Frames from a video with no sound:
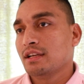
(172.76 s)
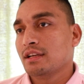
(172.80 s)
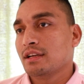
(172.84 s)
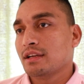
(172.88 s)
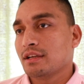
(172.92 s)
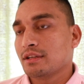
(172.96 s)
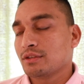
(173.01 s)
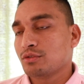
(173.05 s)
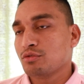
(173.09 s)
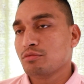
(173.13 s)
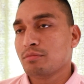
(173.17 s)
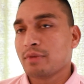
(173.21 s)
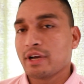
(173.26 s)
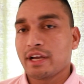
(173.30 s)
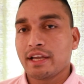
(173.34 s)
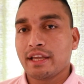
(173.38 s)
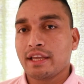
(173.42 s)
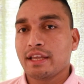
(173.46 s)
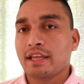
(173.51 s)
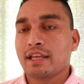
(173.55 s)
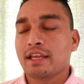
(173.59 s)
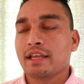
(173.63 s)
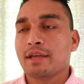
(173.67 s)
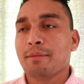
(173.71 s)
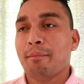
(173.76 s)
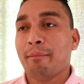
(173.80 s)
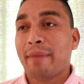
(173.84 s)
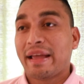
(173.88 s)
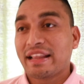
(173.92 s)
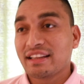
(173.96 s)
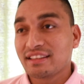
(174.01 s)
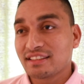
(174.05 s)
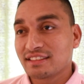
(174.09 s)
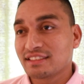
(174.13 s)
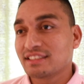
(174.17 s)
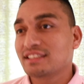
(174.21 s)
to my
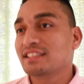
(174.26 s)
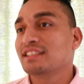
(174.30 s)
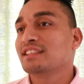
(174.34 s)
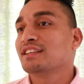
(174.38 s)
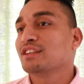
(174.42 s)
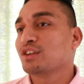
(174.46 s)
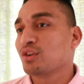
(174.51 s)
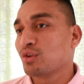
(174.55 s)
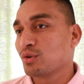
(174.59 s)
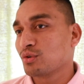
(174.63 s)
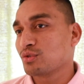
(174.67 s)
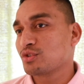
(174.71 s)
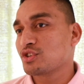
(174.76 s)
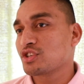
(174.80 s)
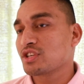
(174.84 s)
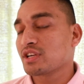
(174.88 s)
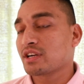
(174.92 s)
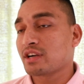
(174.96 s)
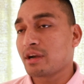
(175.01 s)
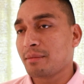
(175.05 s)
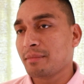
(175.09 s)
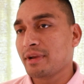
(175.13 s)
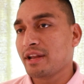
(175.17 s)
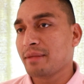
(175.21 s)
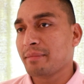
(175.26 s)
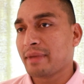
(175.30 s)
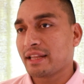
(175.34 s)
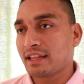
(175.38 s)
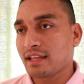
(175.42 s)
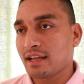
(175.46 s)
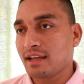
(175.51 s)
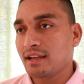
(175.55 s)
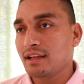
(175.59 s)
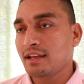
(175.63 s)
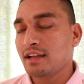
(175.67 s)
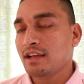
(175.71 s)
mentor, coach Khriemelie
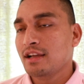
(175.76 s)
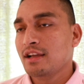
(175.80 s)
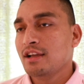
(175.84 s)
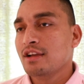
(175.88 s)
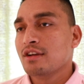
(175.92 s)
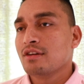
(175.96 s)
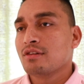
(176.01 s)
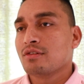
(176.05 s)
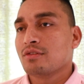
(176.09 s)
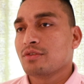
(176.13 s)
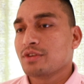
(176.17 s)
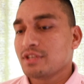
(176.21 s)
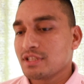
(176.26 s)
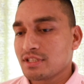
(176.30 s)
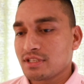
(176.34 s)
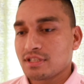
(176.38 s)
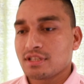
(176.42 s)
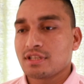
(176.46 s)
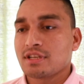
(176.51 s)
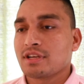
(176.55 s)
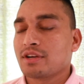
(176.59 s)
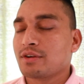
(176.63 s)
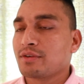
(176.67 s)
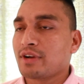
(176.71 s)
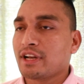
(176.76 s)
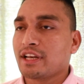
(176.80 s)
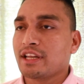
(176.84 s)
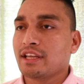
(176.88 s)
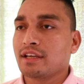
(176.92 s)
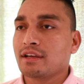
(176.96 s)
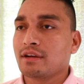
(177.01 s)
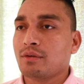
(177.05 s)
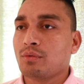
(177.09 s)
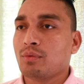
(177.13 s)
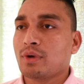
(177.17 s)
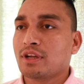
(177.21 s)
Metha, who is
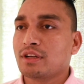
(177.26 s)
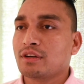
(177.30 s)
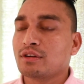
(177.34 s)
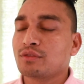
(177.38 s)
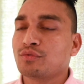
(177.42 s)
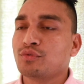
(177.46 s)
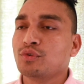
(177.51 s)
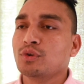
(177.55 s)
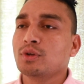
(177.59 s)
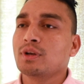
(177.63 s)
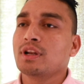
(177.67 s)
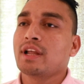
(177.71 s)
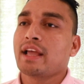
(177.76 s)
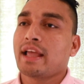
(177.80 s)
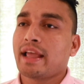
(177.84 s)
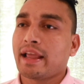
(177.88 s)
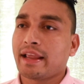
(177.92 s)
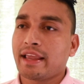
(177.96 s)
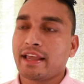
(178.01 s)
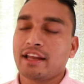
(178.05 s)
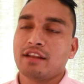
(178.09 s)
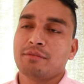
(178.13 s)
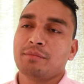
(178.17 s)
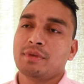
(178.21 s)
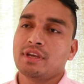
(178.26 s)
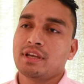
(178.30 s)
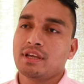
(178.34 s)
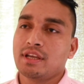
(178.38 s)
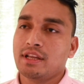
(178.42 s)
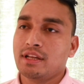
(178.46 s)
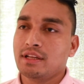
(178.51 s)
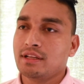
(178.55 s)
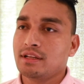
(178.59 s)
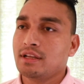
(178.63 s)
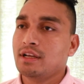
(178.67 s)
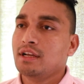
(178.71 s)
running a wonderful academy
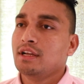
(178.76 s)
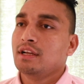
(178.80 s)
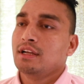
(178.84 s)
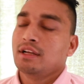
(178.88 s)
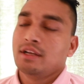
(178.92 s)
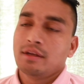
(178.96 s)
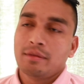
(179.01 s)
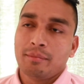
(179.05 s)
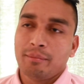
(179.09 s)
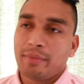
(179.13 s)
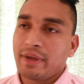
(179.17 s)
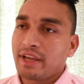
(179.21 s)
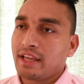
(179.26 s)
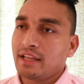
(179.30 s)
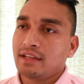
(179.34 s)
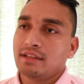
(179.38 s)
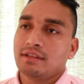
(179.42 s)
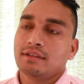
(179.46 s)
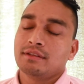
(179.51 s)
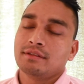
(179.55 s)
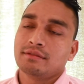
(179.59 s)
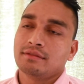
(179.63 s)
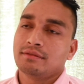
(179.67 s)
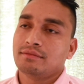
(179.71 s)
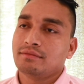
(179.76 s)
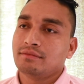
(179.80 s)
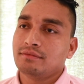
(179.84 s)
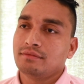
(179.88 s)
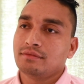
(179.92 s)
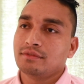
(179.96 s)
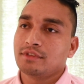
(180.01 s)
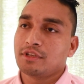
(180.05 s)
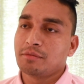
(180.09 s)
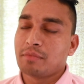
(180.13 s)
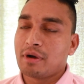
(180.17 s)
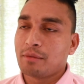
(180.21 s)
in Begin,
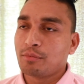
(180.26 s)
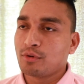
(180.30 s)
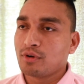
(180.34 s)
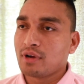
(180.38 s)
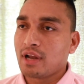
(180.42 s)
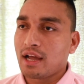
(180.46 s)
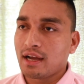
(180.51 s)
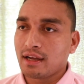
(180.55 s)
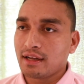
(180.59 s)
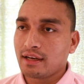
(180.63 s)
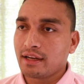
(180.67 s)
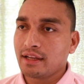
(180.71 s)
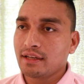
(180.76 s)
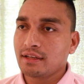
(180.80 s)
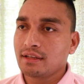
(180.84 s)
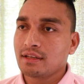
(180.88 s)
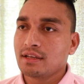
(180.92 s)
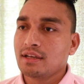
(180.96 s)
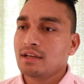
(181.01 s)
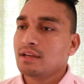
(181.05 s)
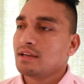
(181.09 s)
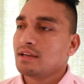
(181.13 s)
Dimapur, Nagaland.